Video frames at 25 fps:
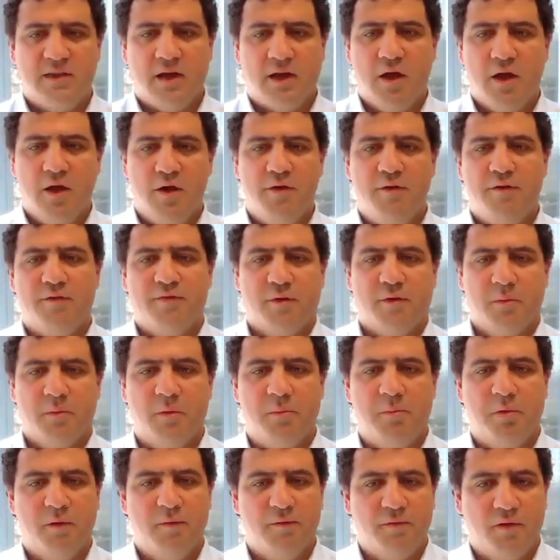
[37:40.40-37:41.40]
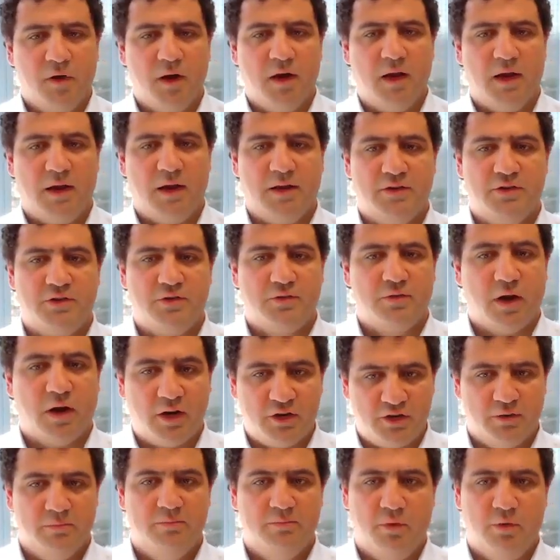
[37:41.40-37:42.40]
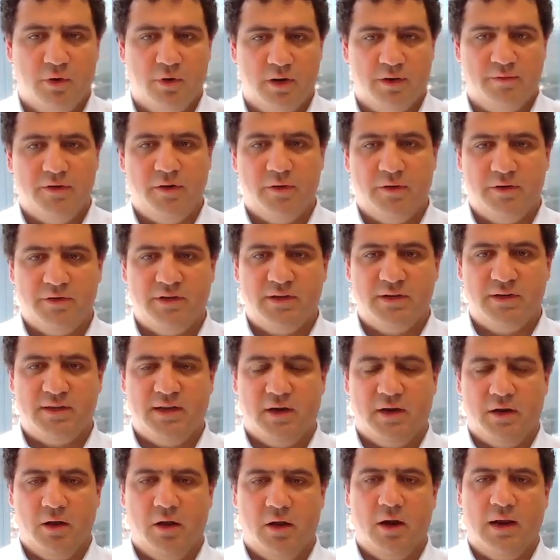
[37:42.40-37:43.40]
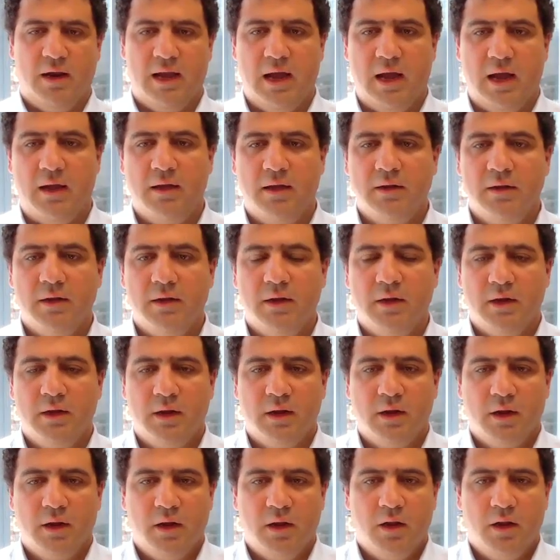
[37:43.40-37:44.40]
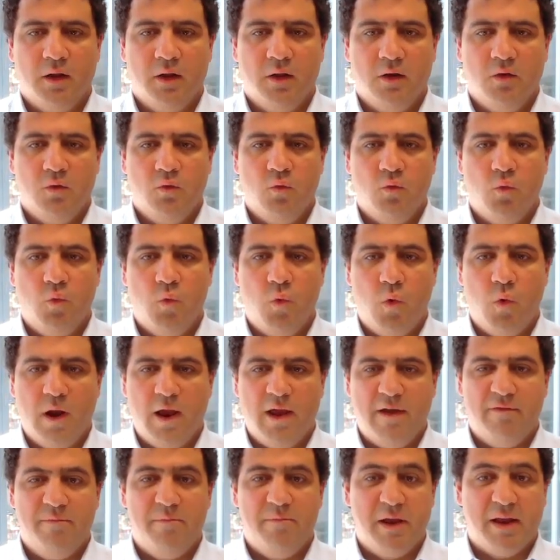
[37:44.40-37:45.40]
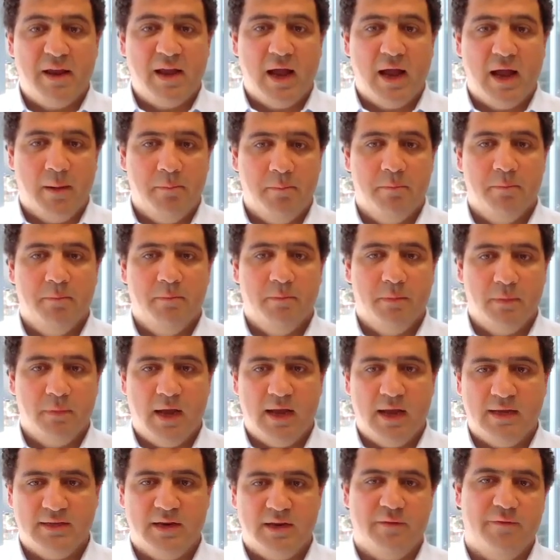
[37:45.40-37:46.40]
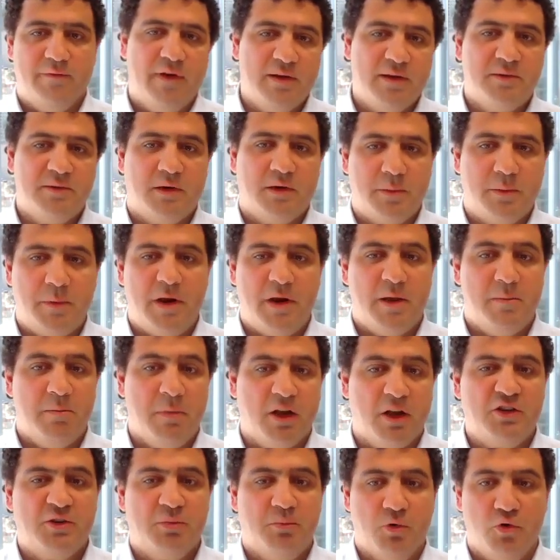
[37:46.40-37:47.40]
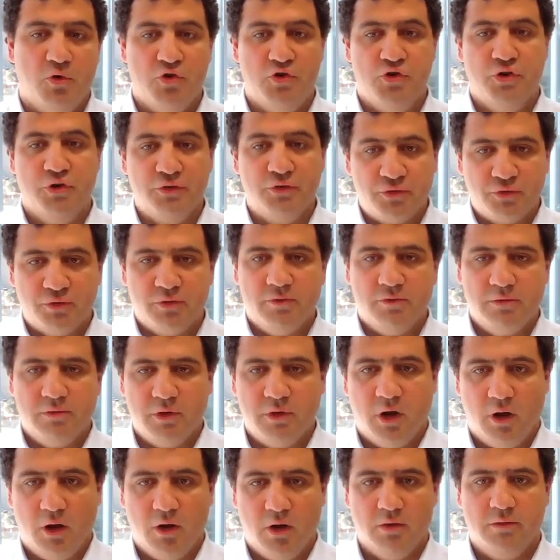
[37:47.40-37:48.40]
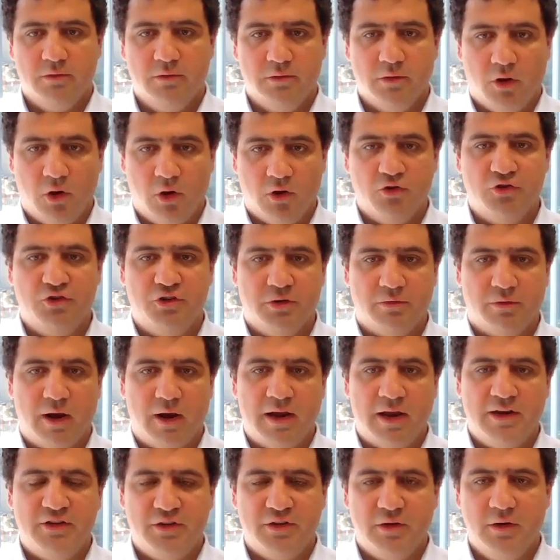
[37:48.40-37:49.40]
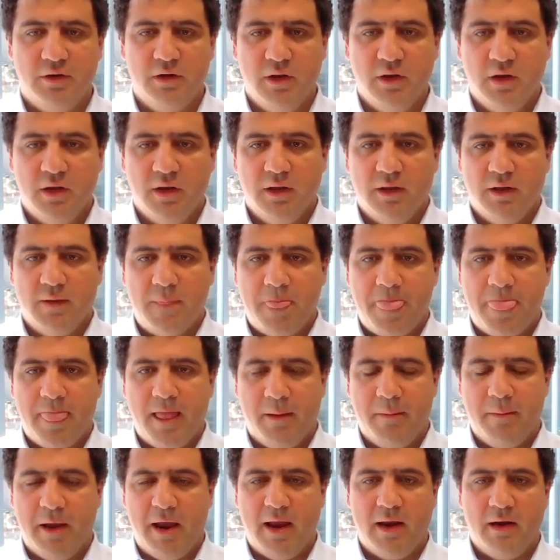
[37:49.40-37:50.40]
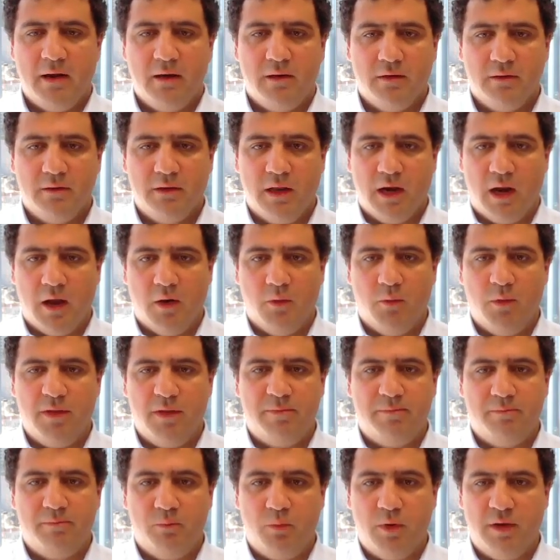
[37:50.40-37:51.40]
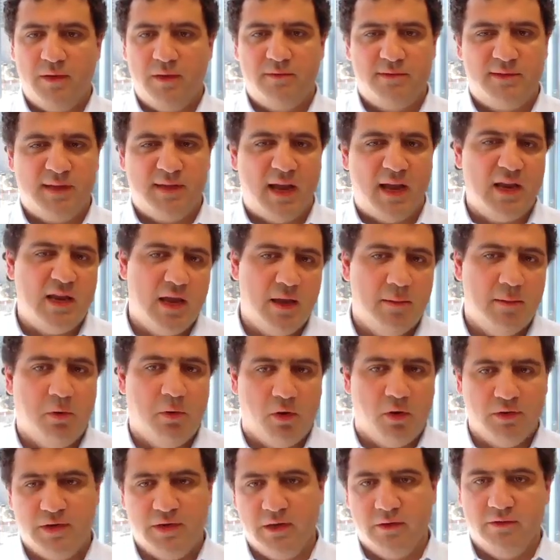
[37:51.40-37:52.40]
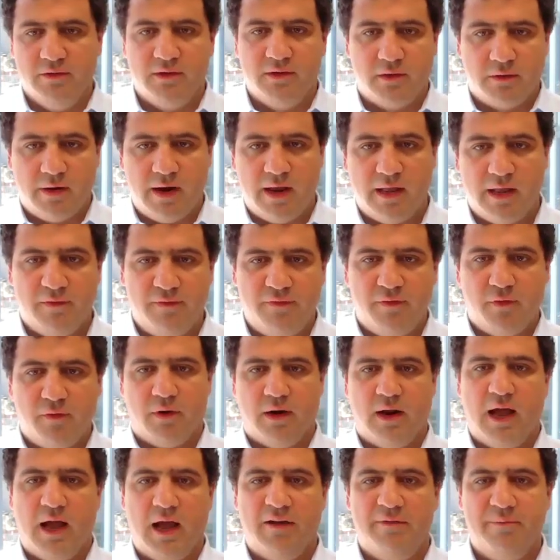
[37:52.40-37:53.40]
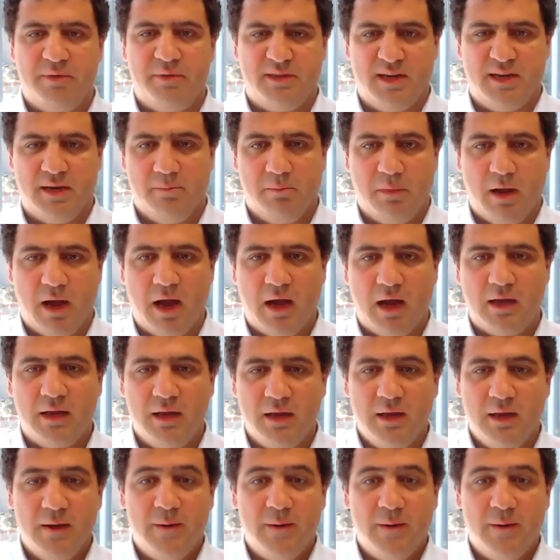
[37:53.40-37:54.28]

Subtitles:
so from a portfolio construction point of view, as you said earlier, we've become, as an investment committee, much more neutral on duration. I mean, with 10-year bond yields at around the 4.5% mark,